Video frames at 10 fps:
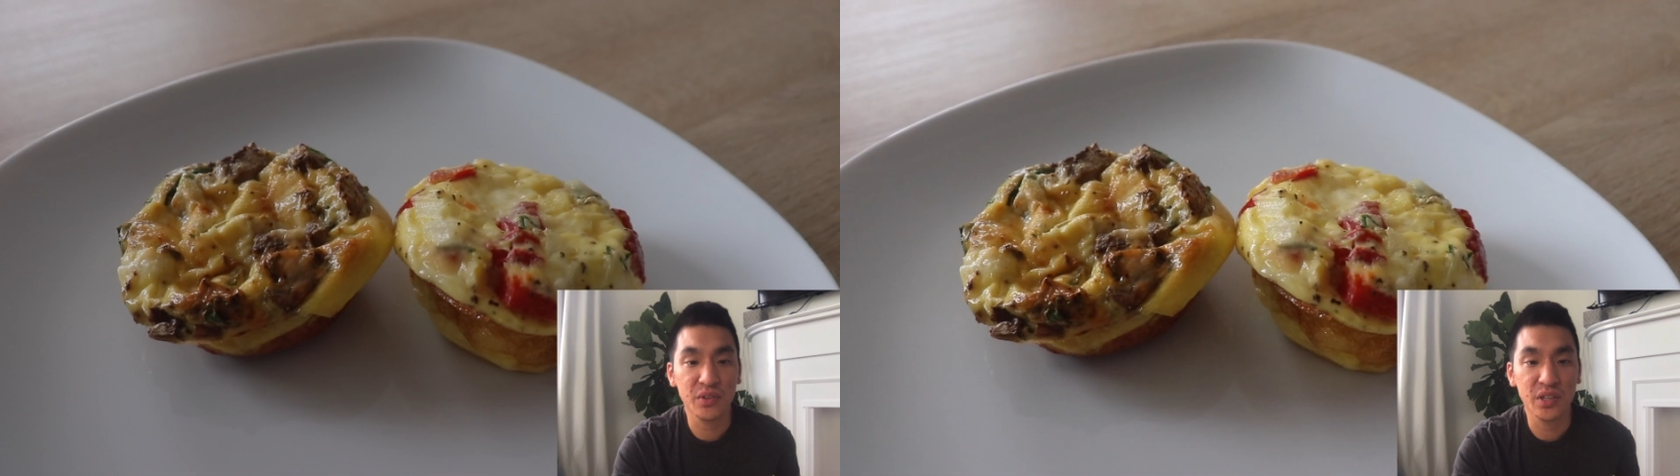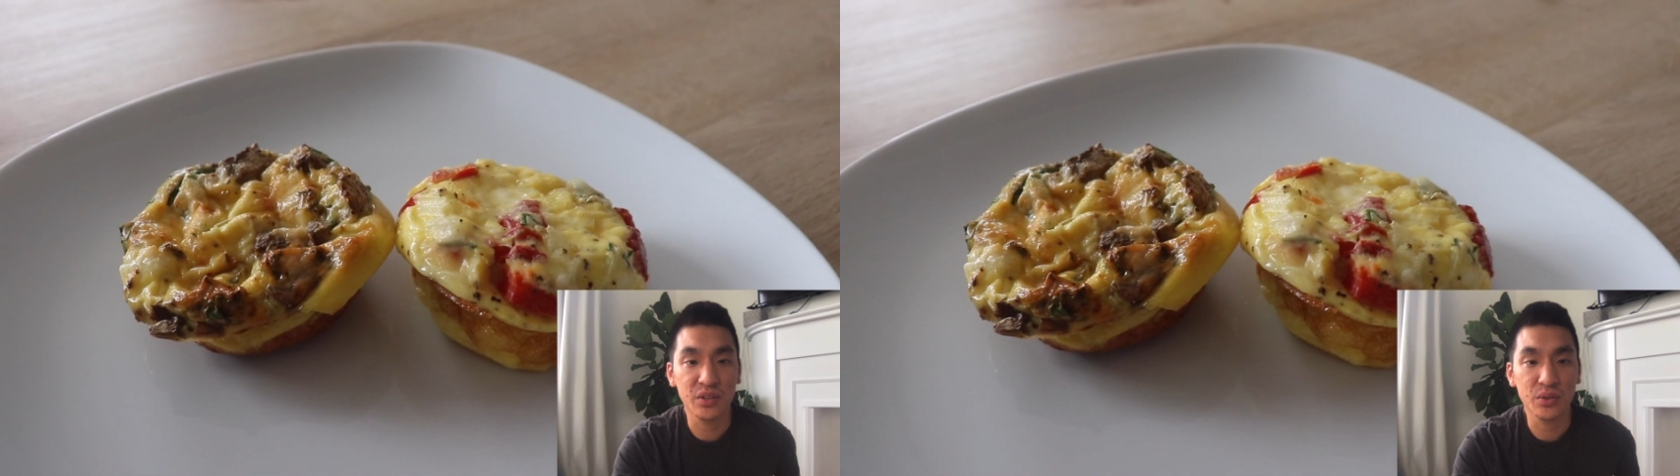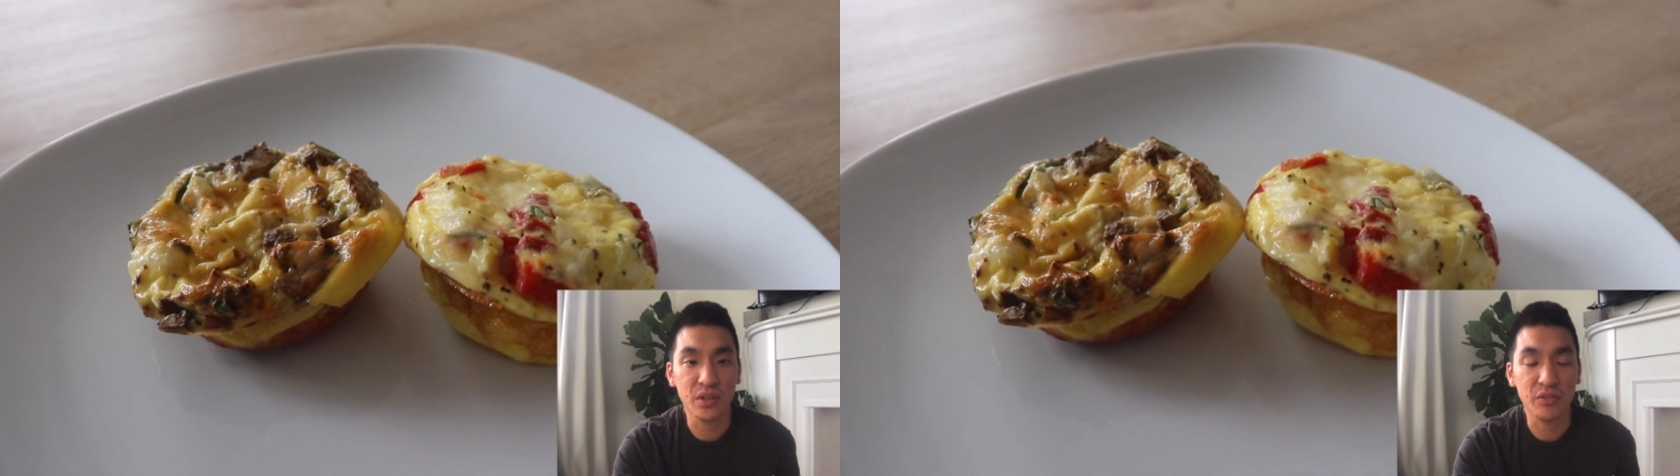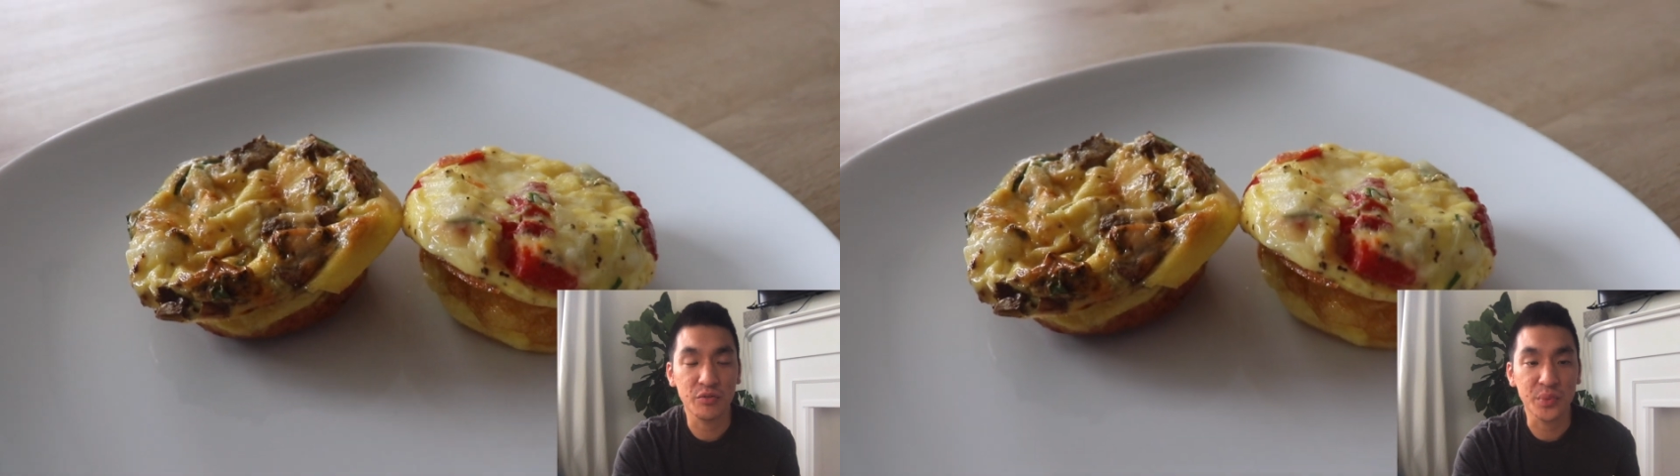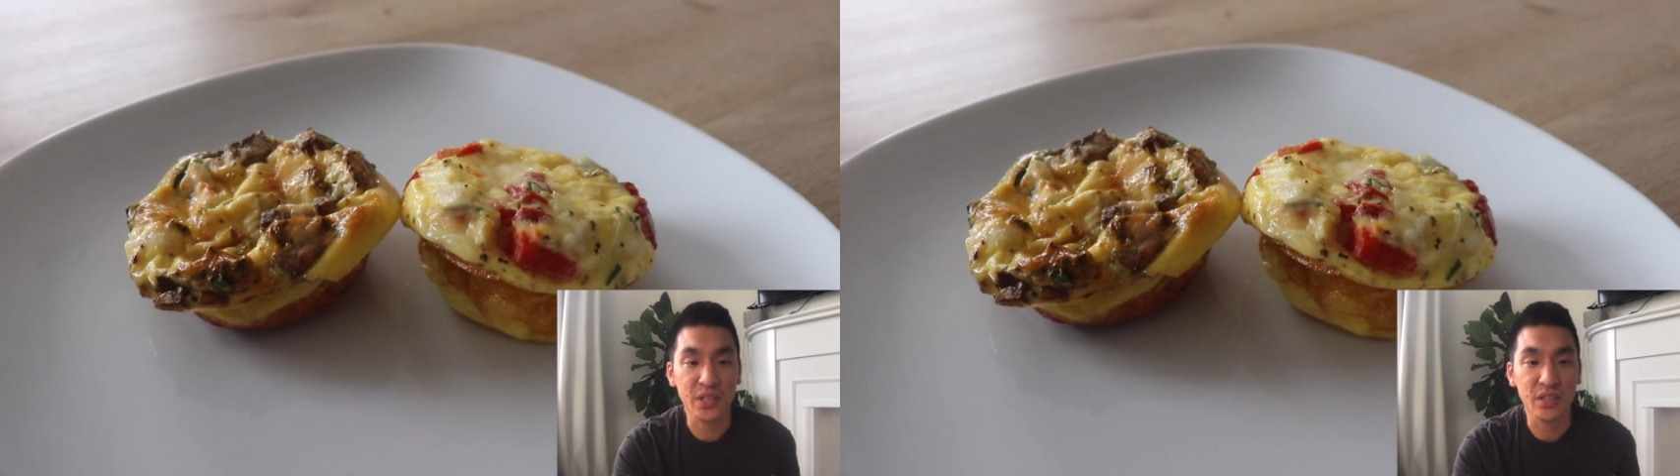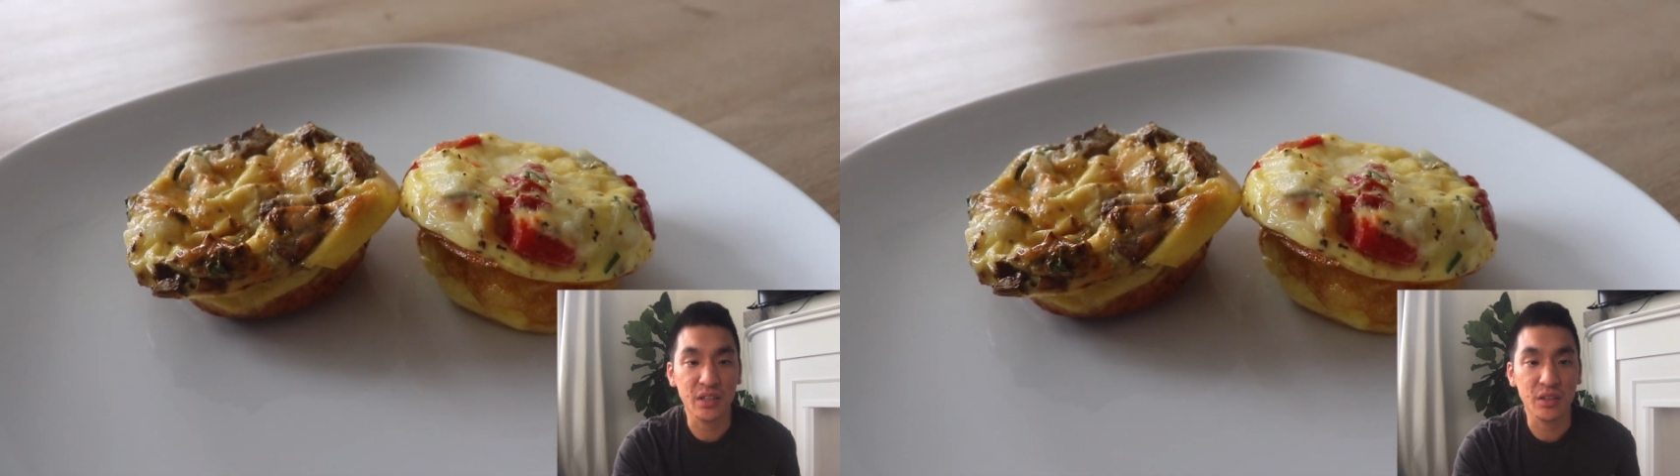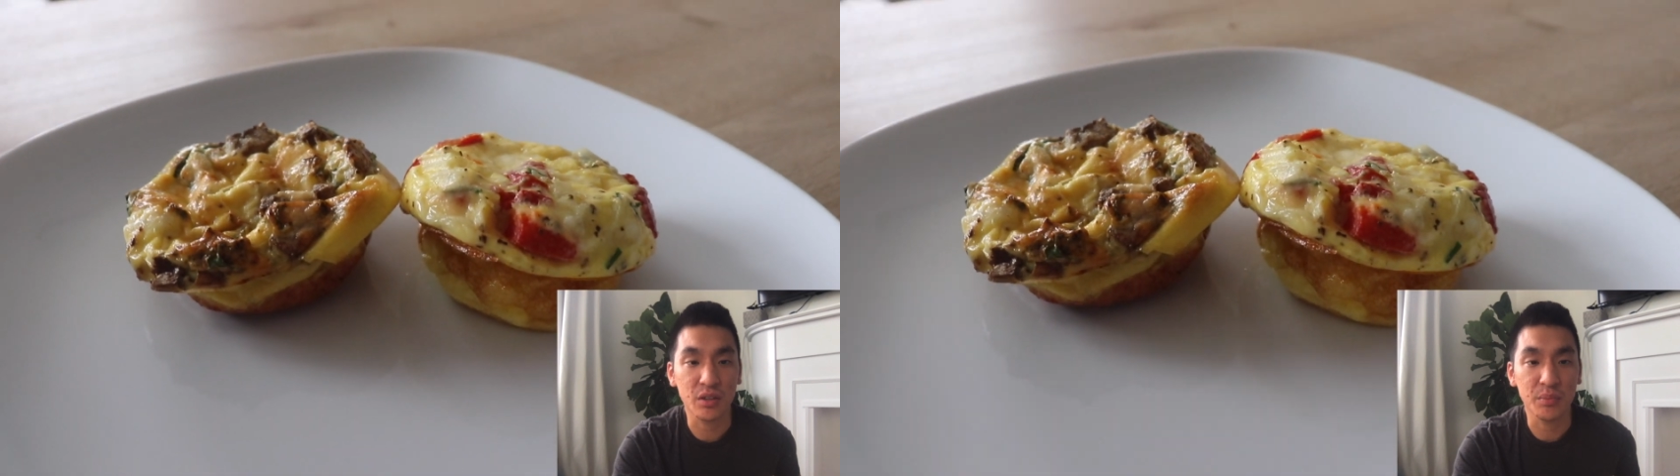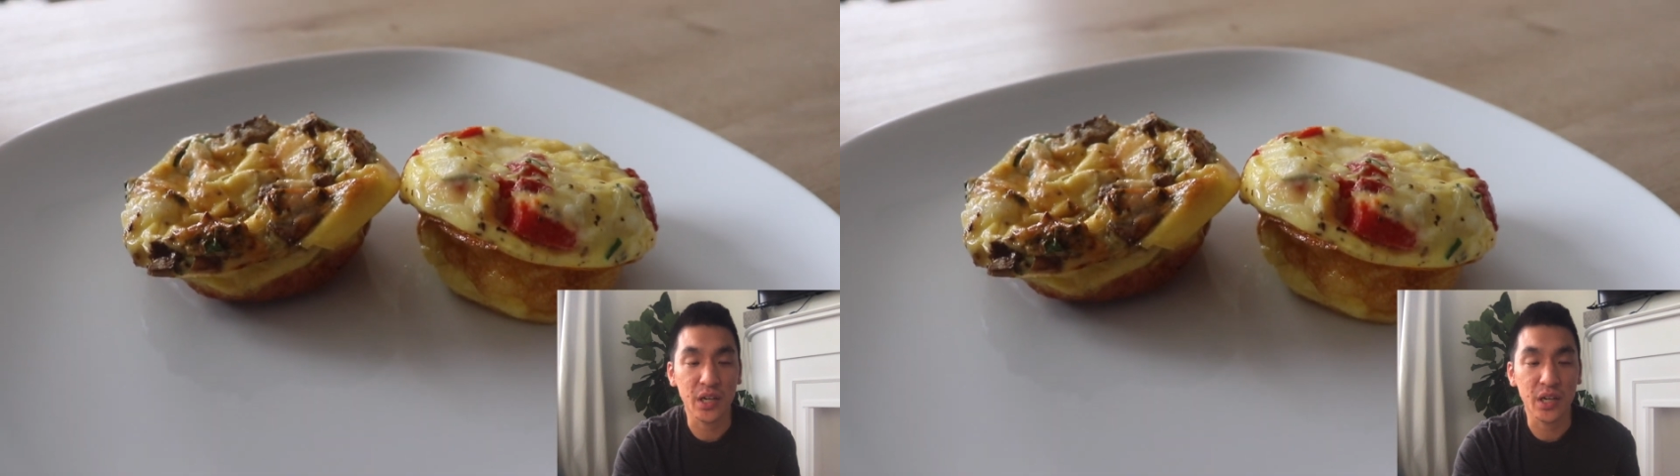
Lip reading: video of me taking them